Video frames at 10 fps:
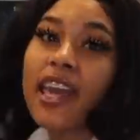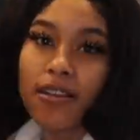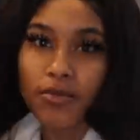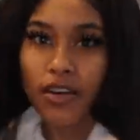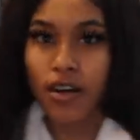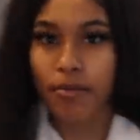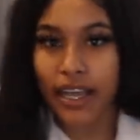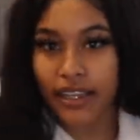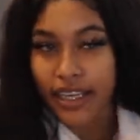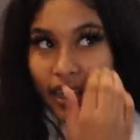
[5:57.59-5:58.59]
camera on
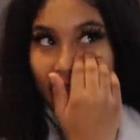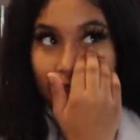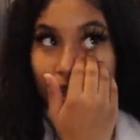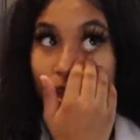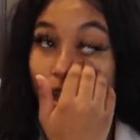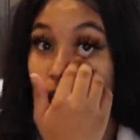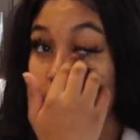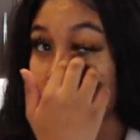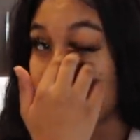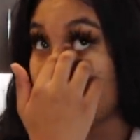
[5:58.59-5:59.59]
my leg and it
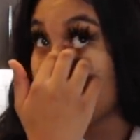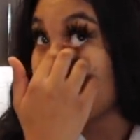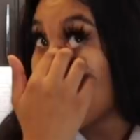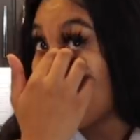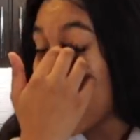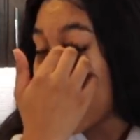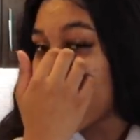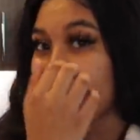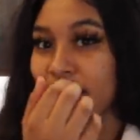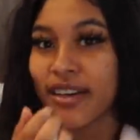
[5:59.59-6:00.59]
hurts so
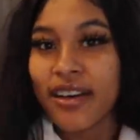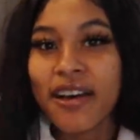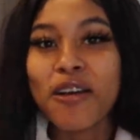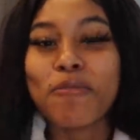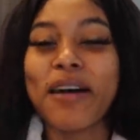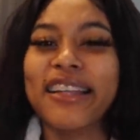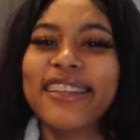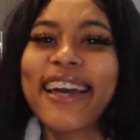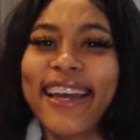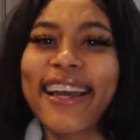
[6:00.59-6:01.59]
bad. My
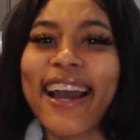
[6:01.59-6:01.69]
leg